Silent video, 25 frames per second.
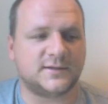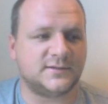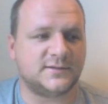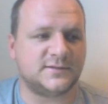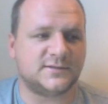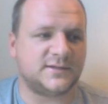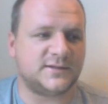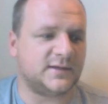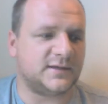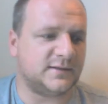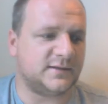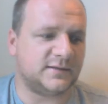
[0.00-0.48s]

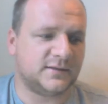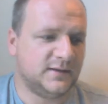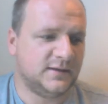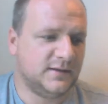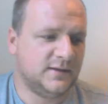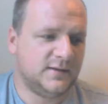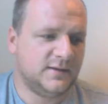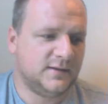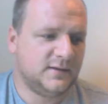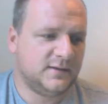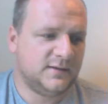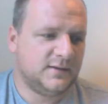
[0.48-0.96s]
see it,
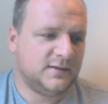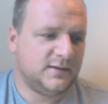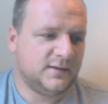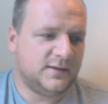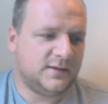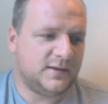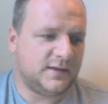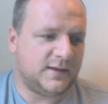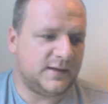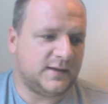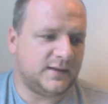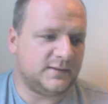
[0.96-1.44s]

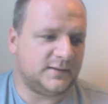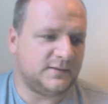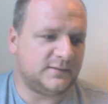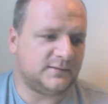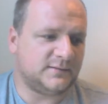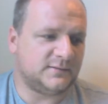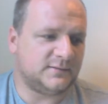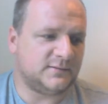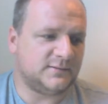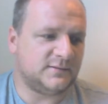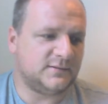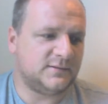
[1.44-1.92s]

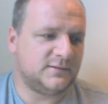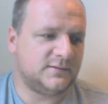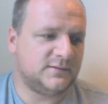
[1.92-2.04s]
and